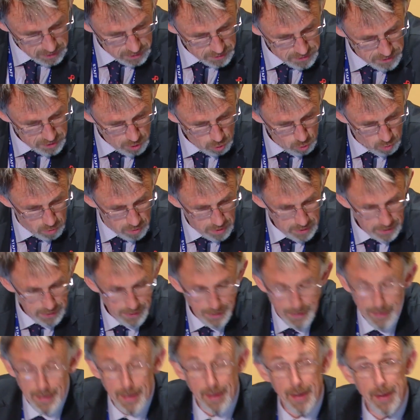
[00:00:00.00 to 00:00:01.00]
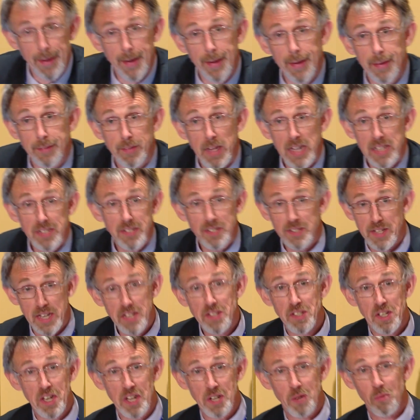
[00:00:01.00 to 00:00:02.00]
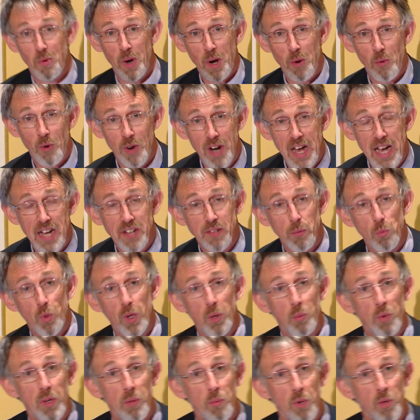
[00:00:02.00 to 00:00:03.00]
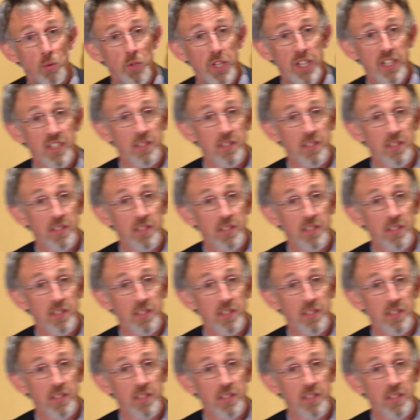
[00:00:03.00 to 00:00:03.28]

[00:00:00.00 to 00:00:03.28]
So that's kind of where we're at. We would